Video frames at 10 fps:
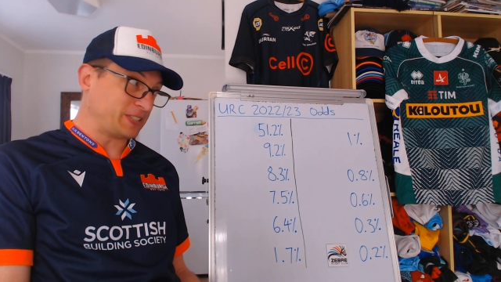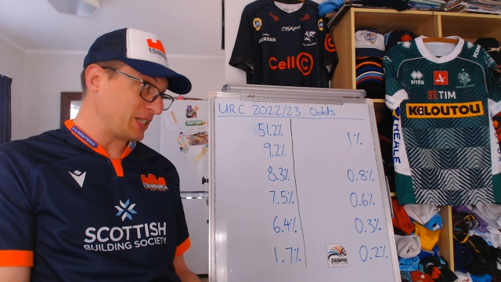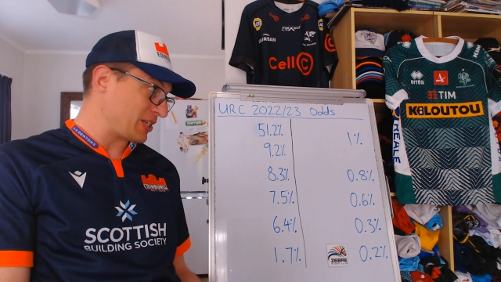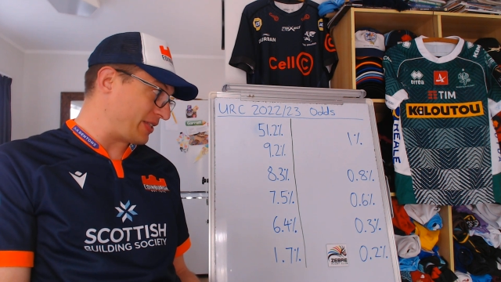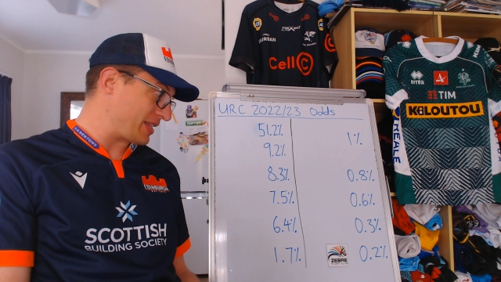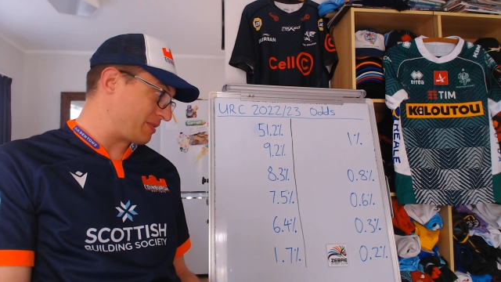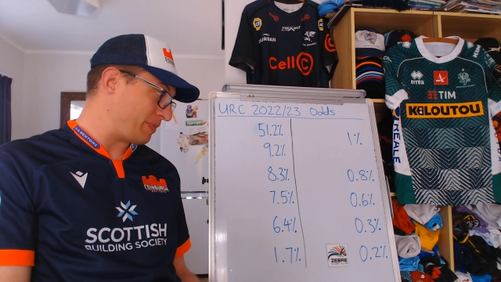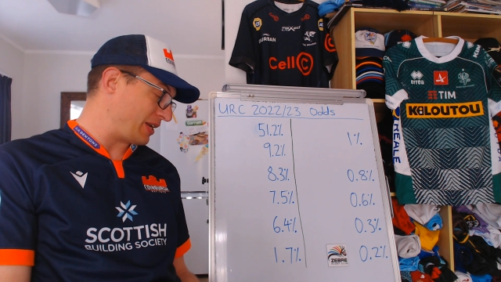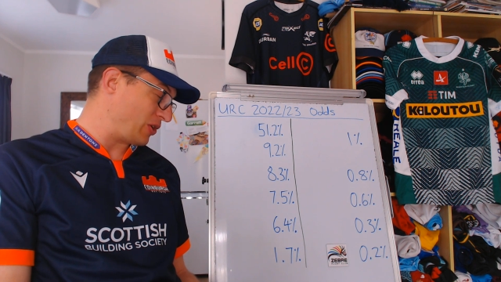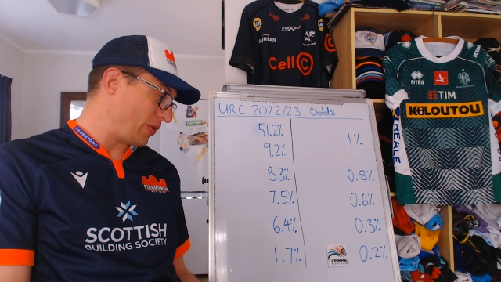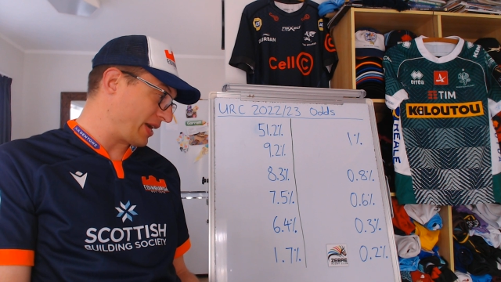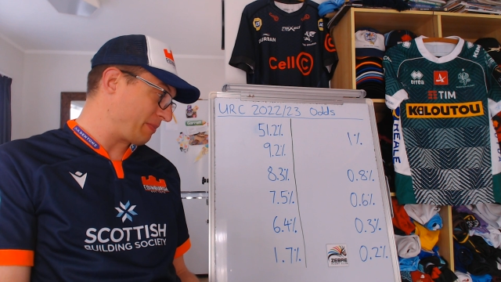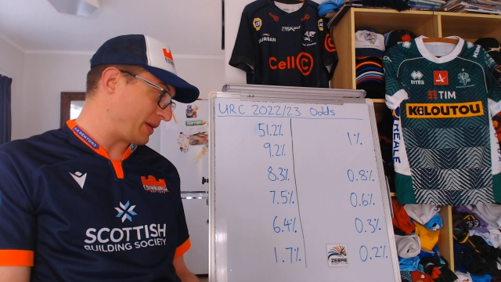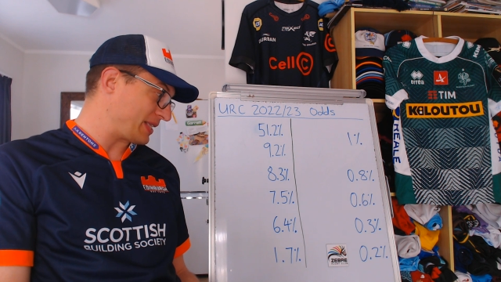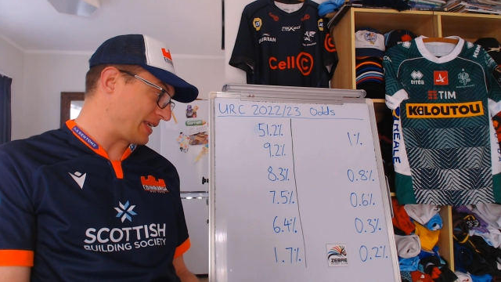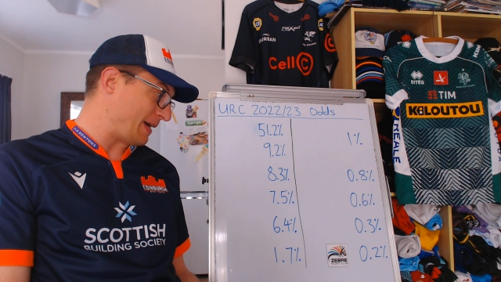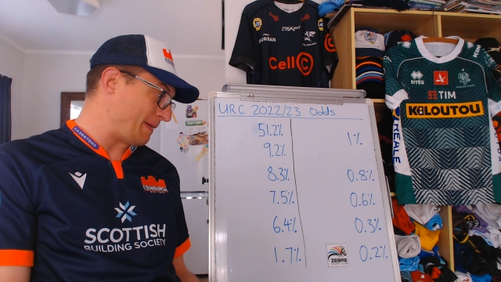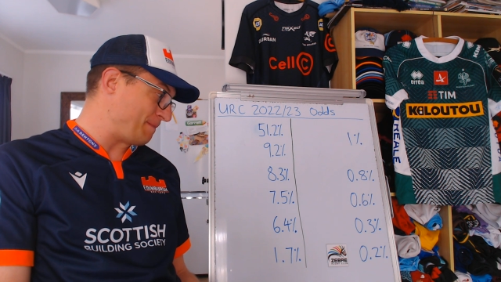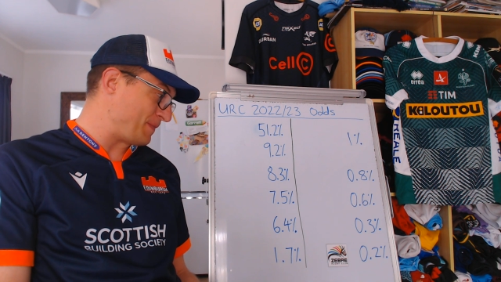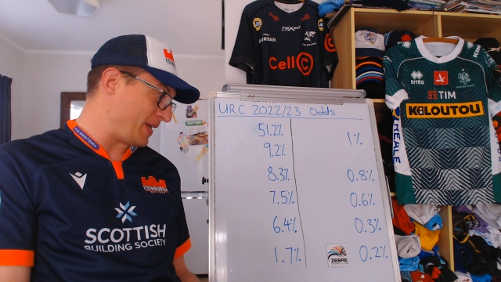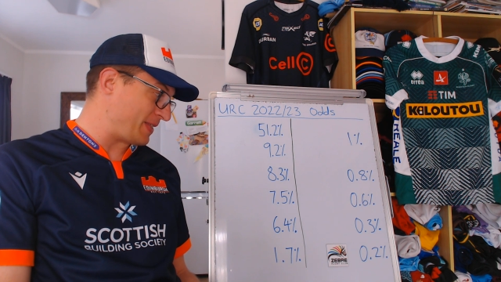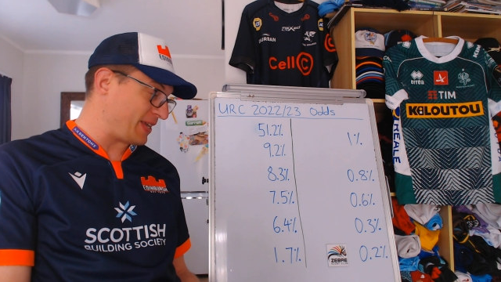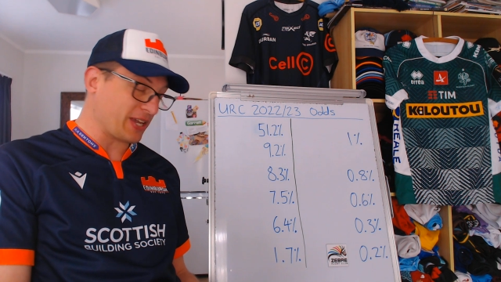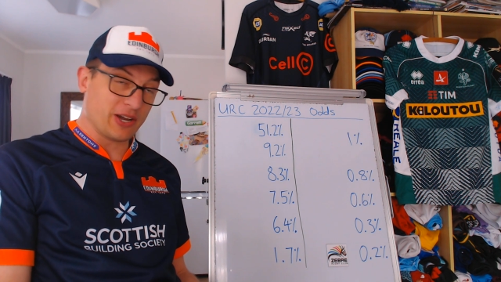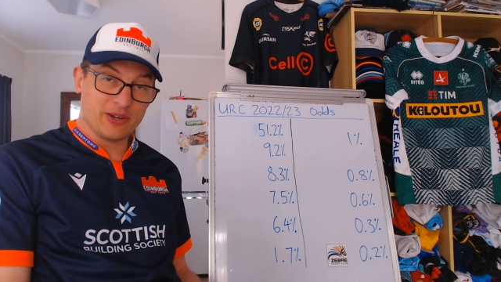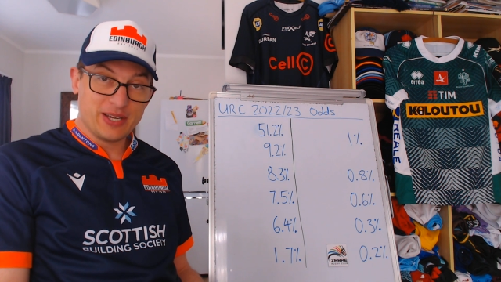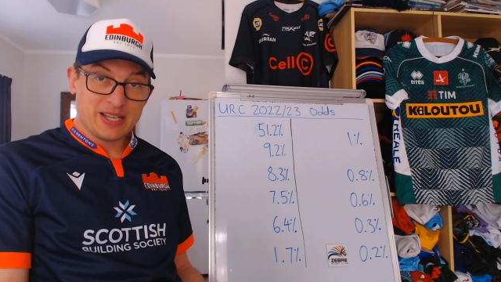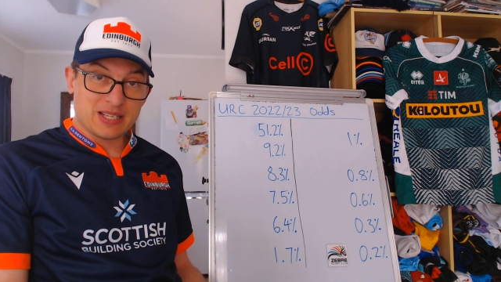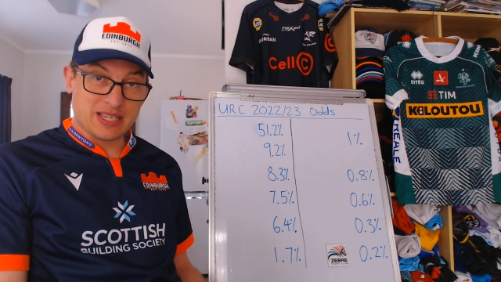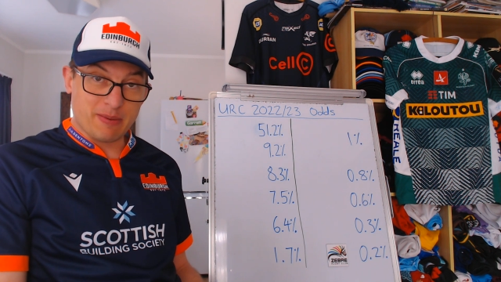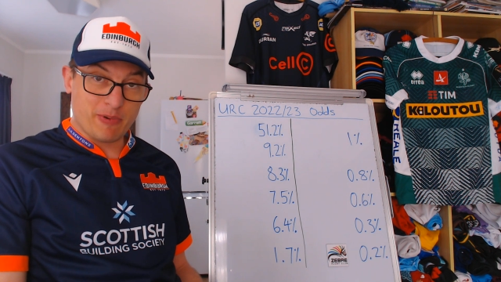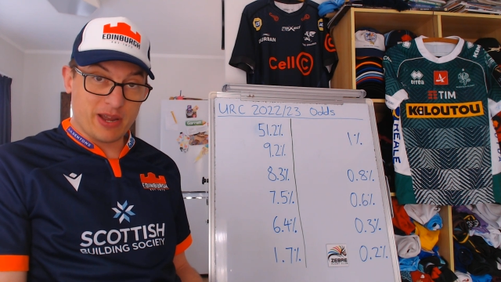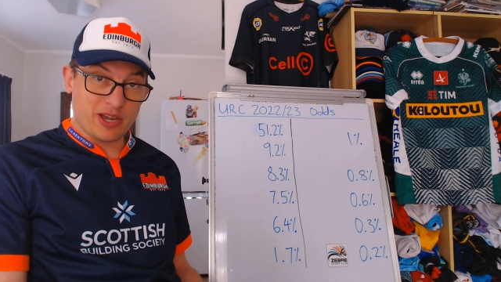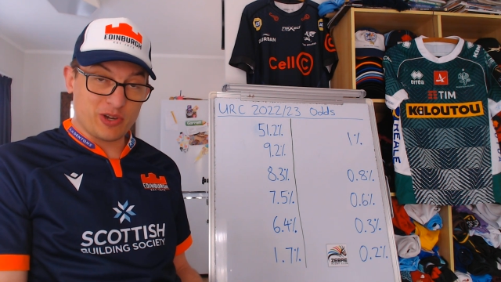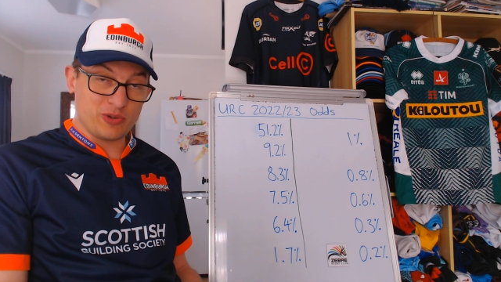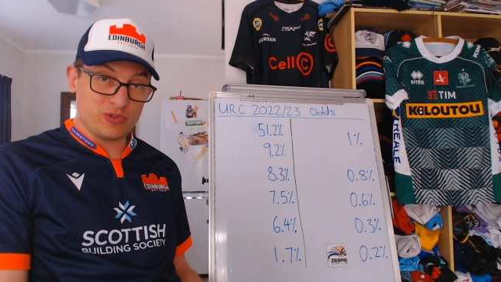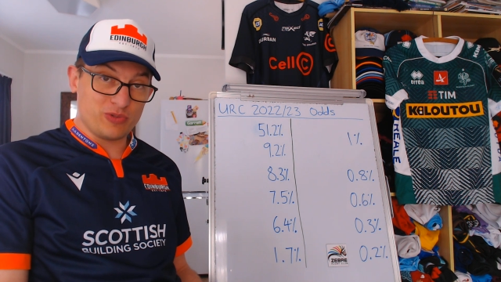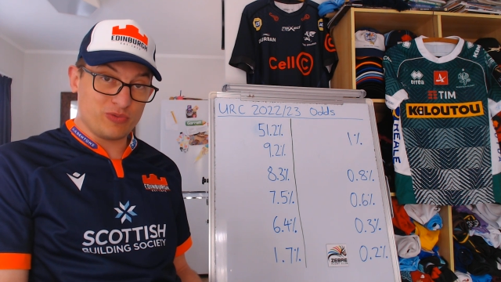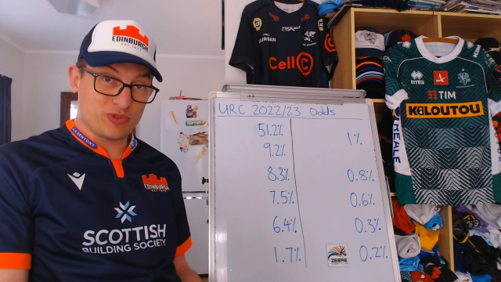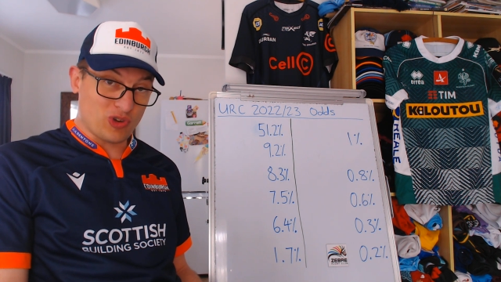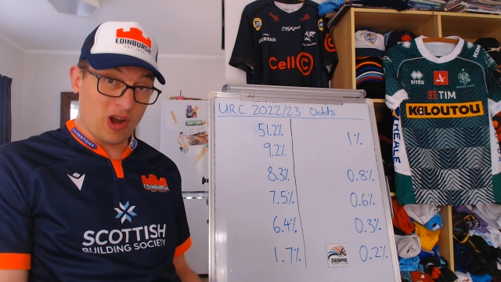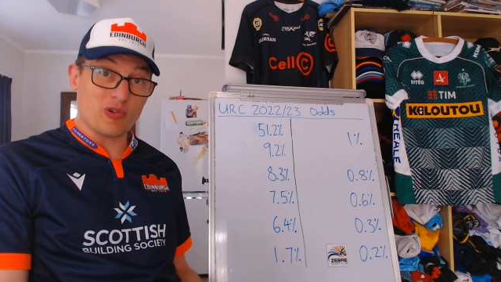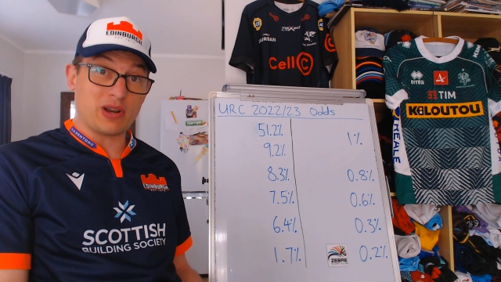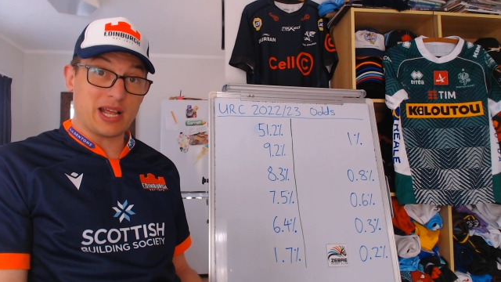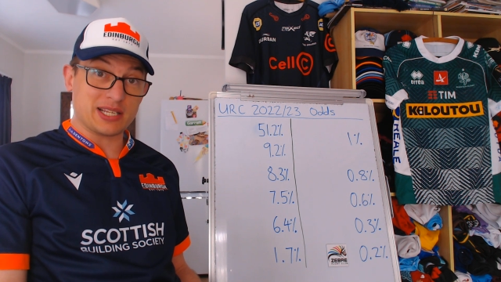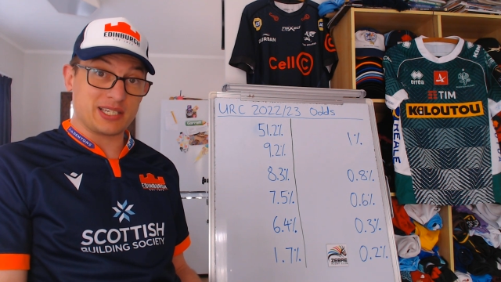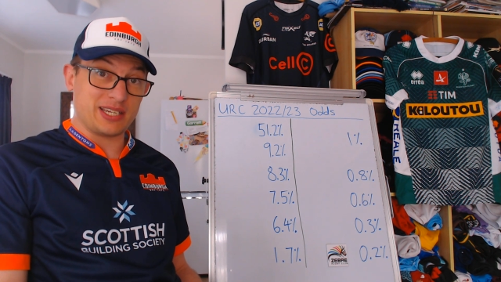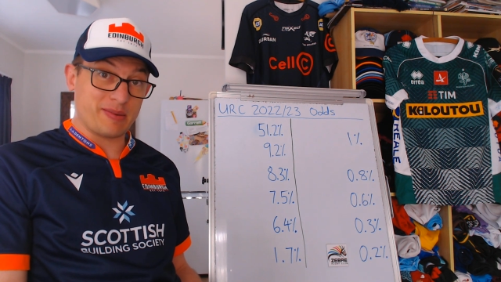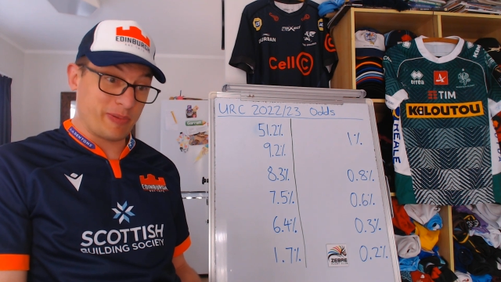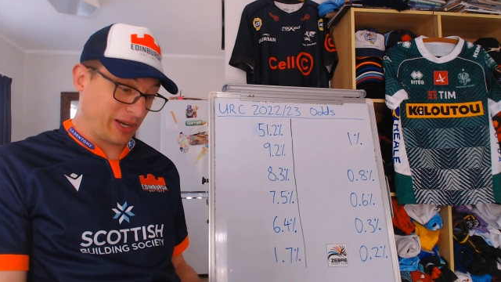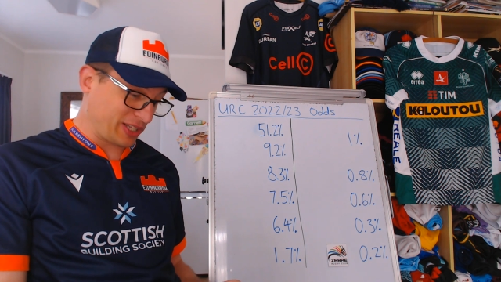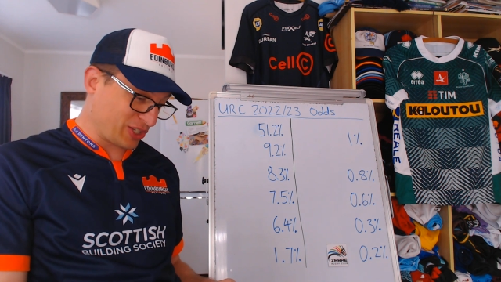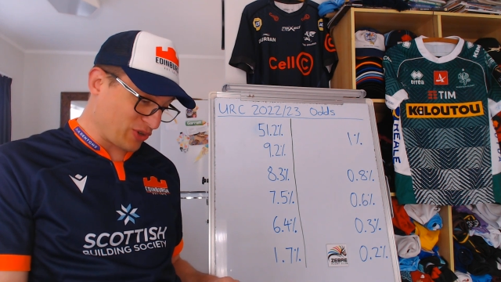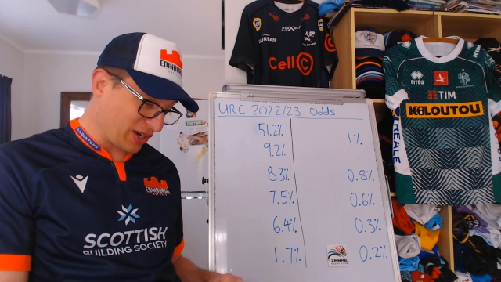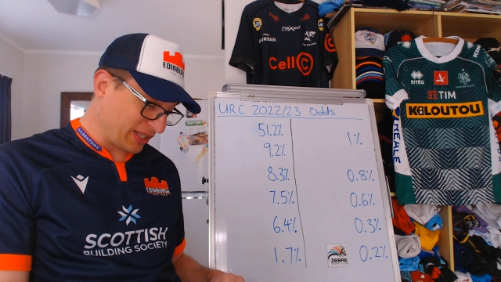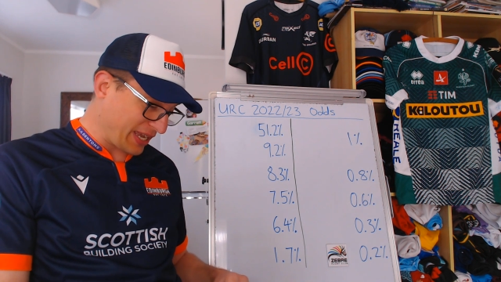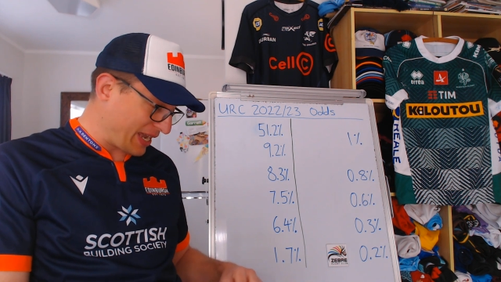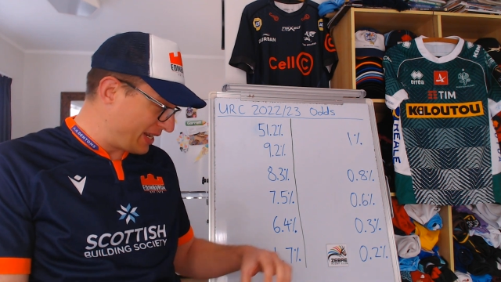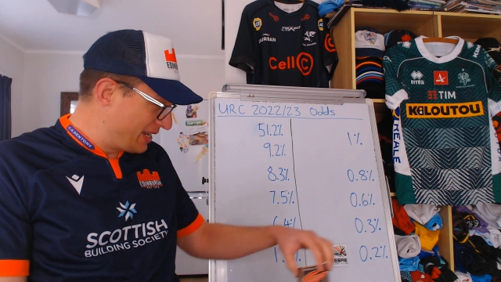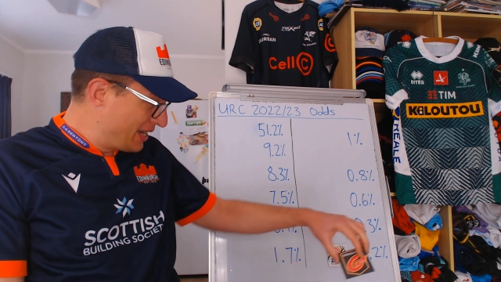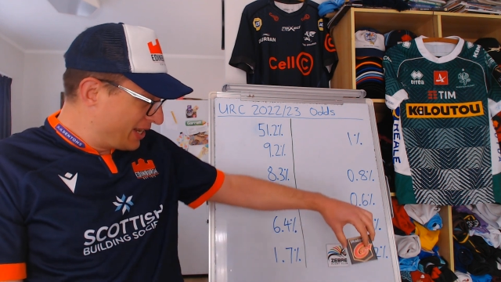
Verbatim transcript: so that's a bit annoying. But um, yeah, there you go. Zebre, who struggled last year, predicted to struggle again.